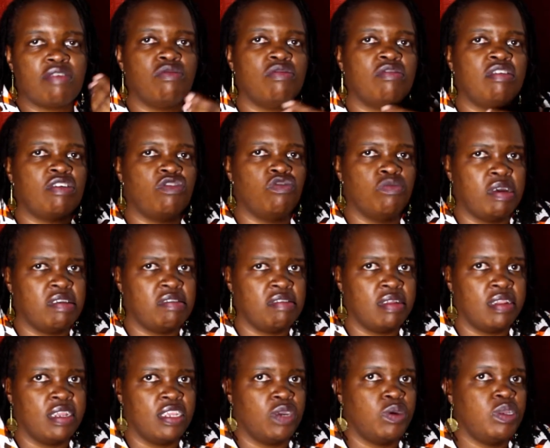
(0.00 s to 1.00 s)
stick to my
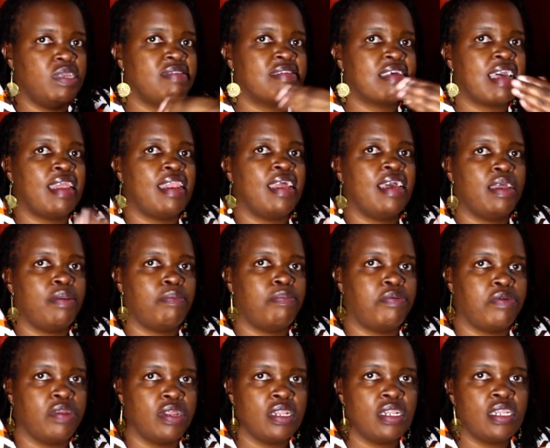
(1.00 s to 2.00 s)
signature, which is color and
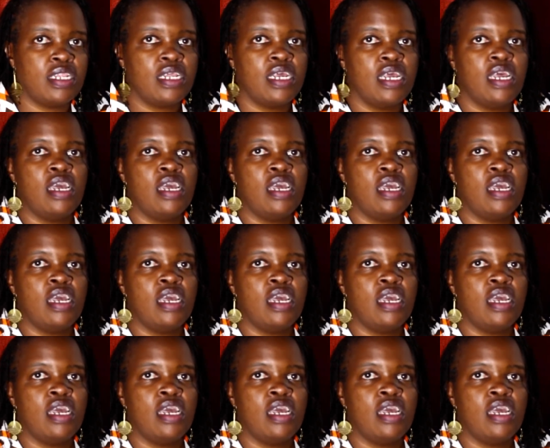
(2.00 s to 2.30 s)
print.